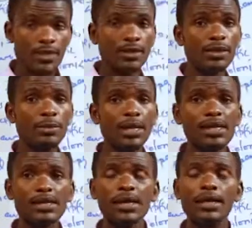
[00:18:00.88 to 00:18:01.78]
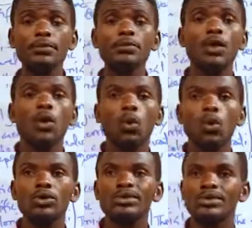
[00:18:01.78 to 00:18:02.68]
the main aim
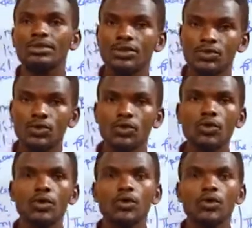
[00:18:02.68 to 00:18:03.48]
was to